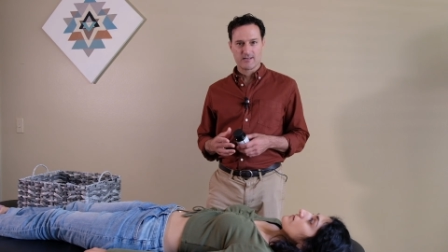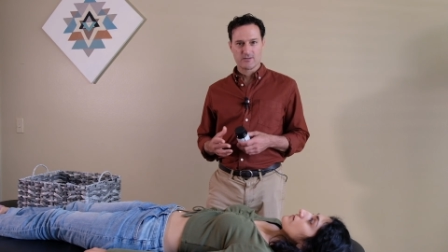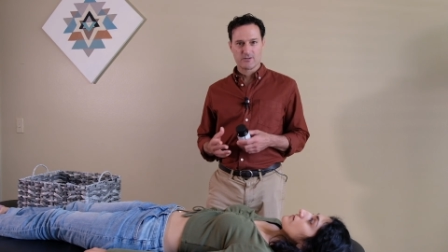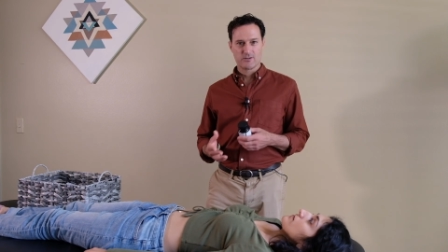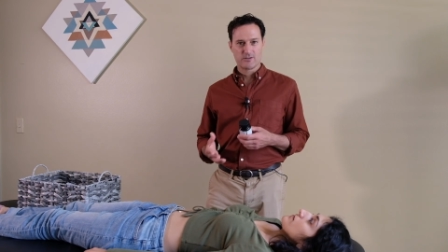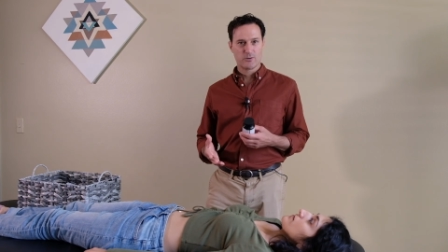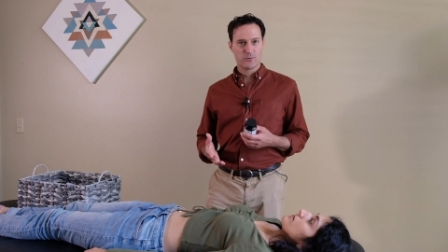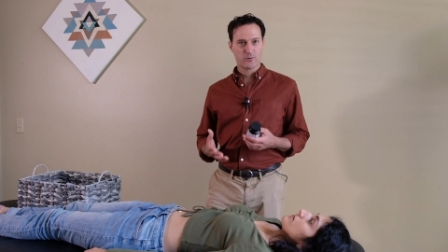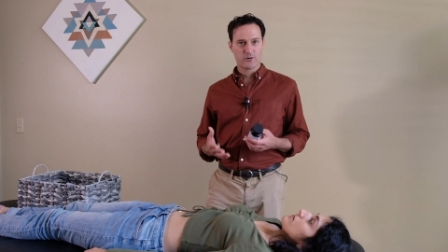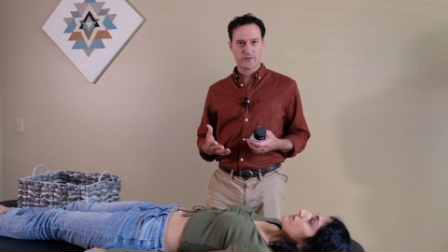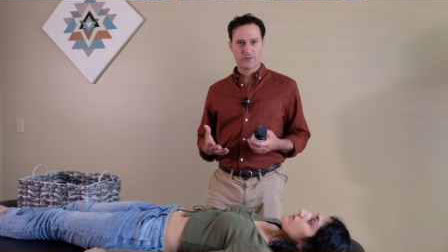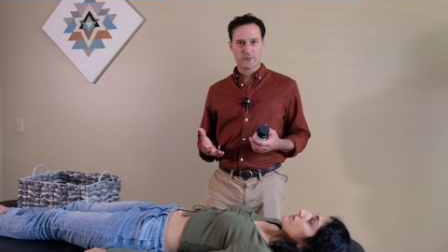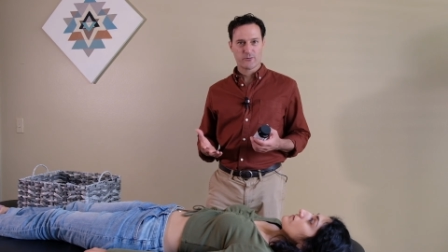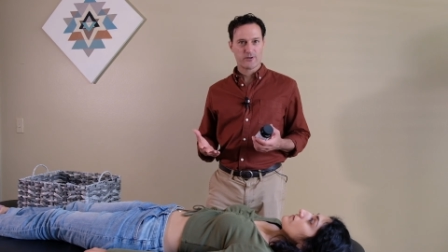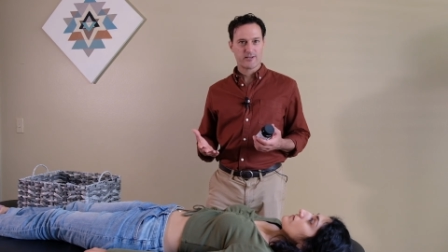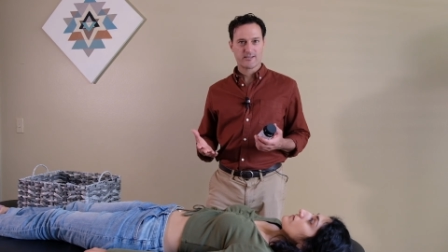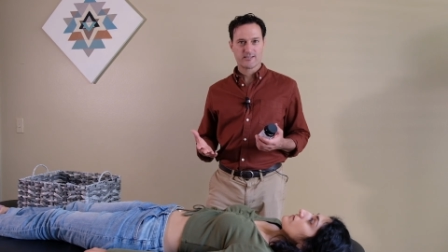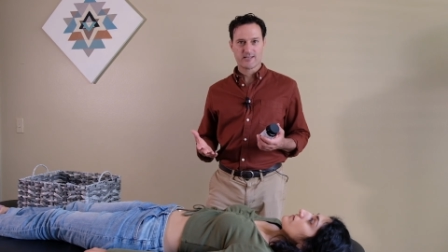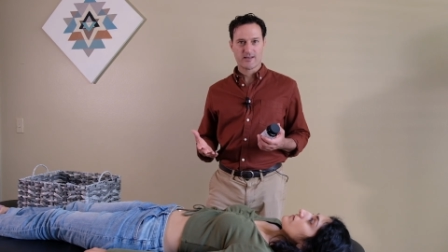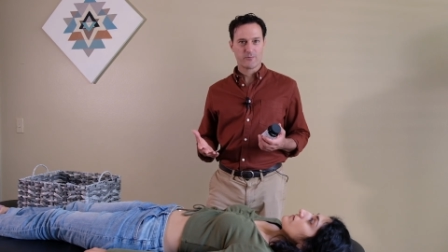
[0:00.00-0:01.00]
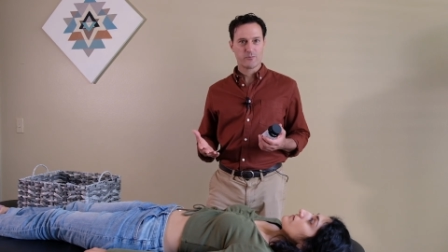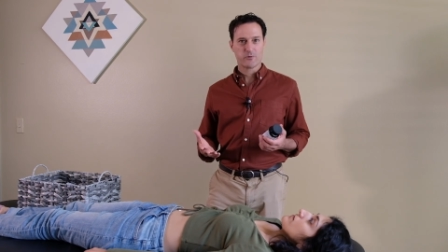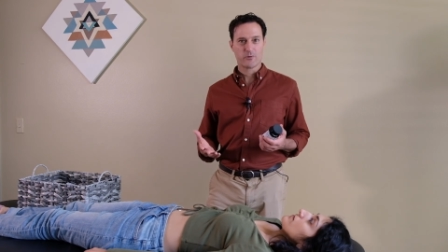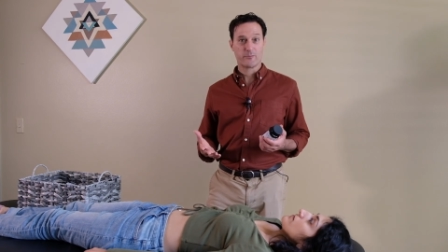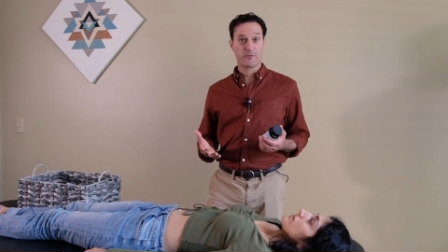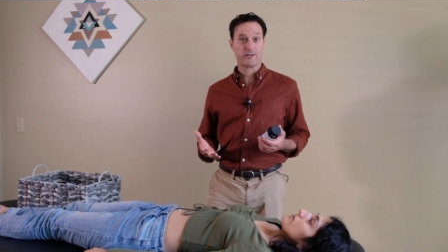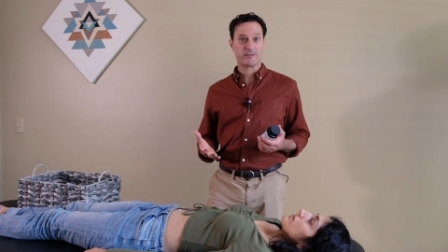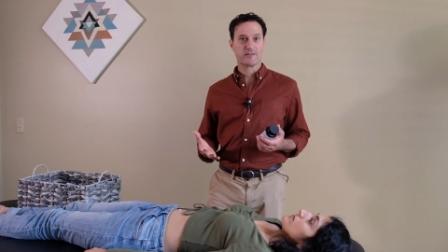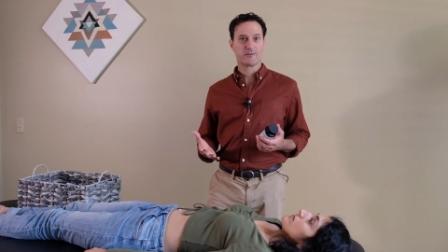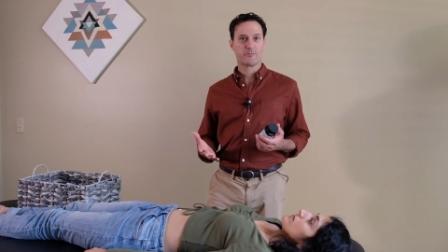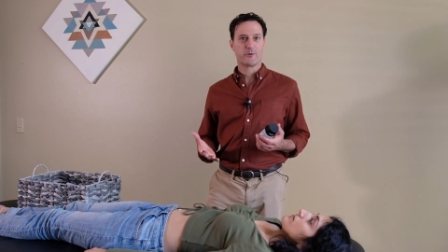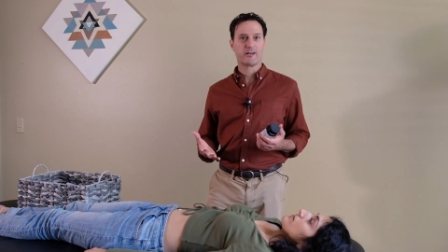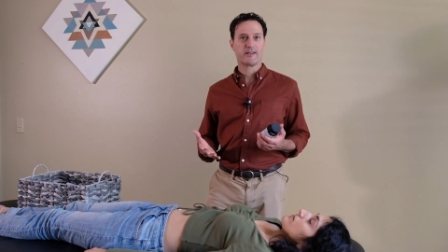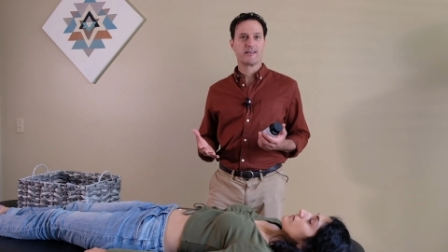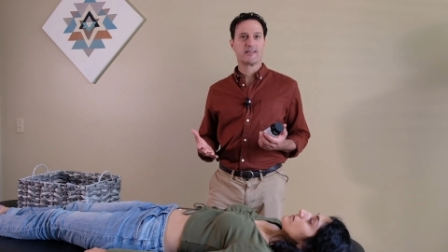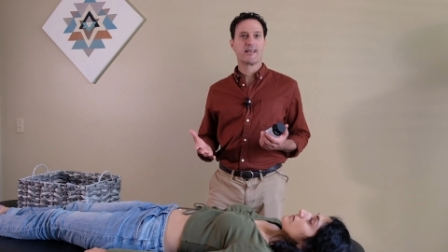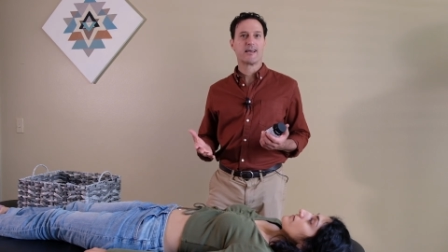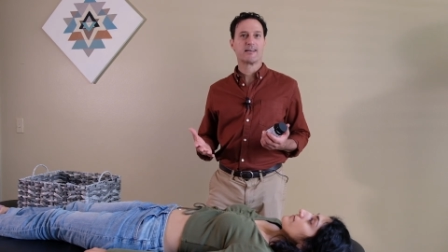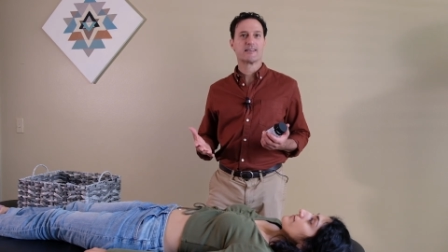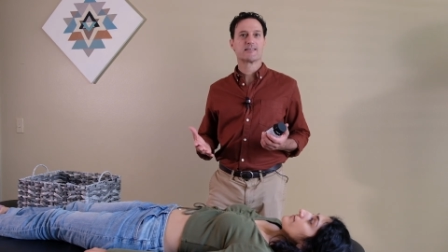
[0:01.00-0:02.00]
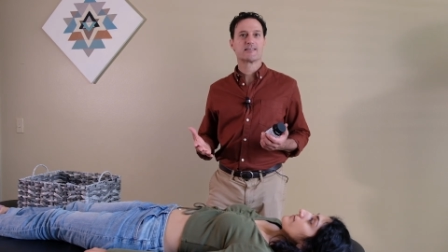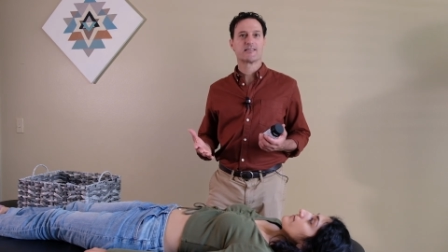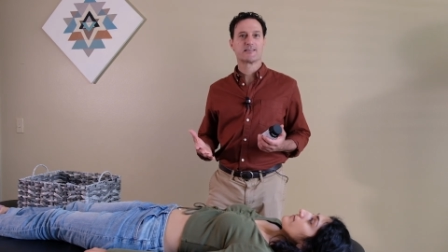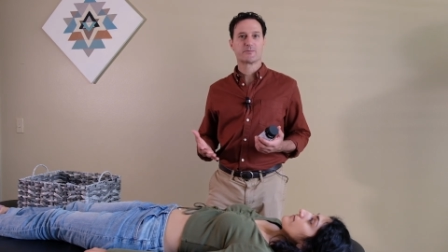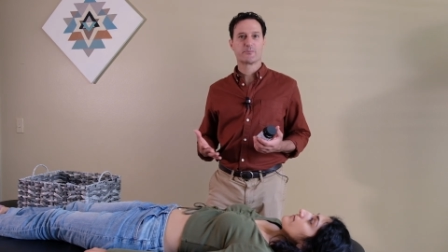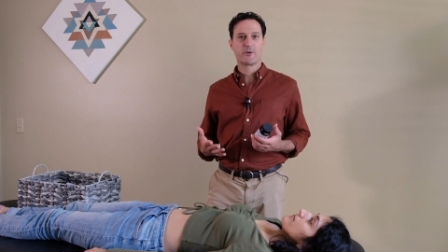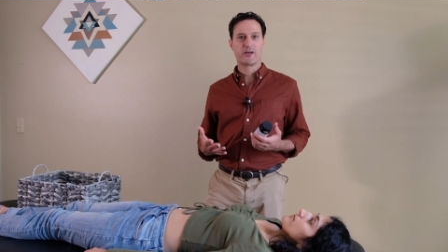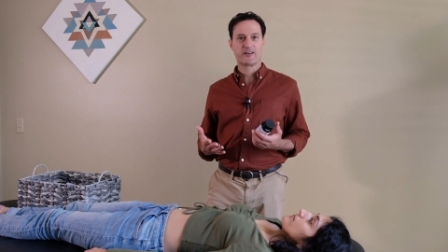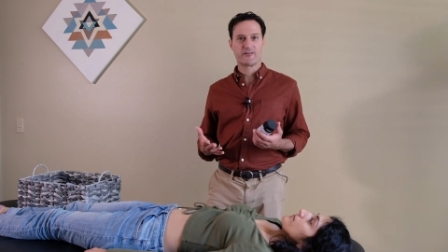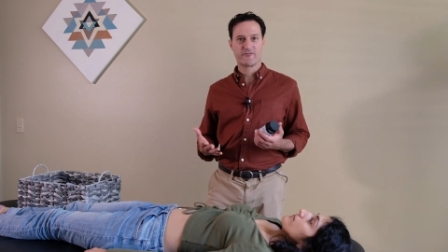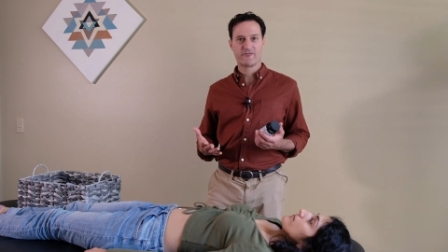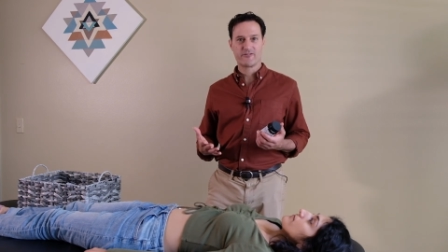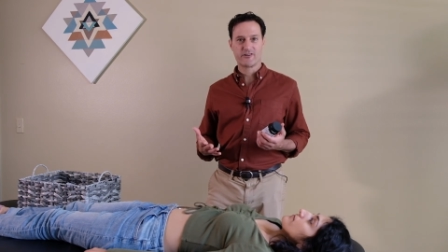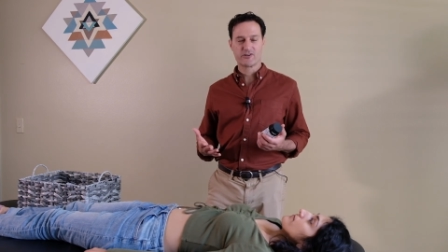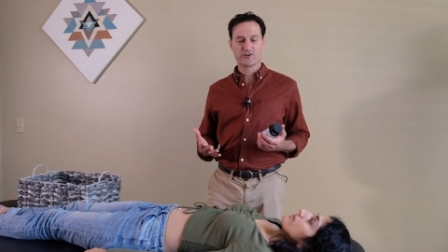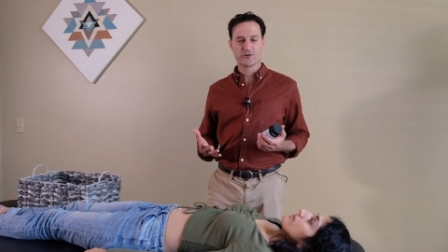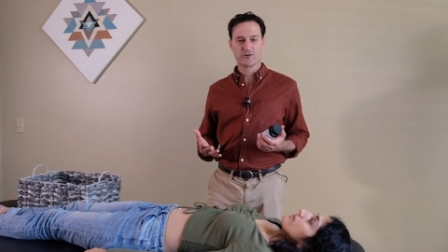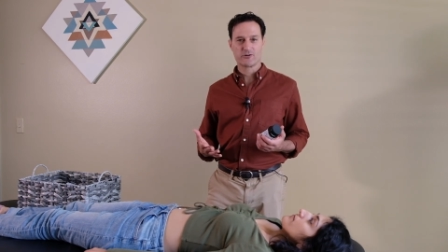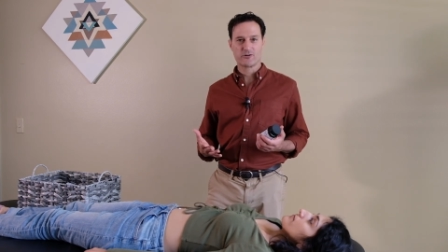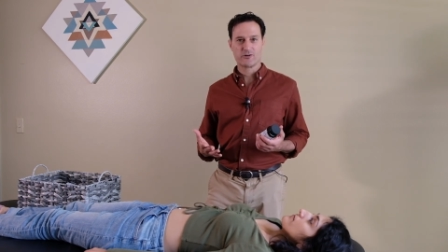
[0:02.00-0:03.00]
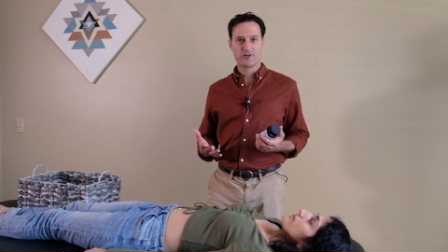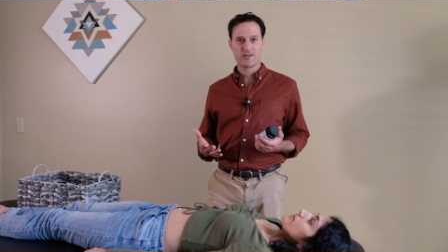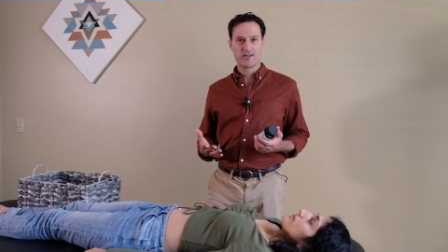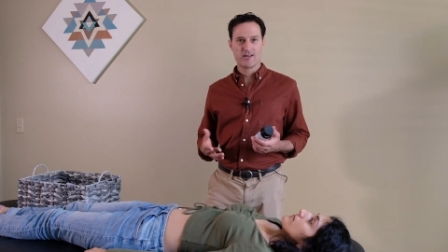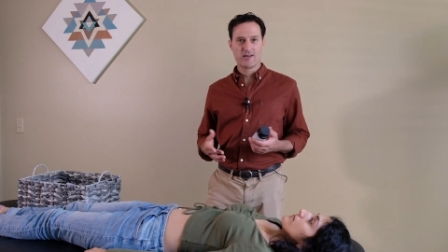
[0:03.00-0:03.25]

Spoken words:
2 or 3 supplements might test as beneficial,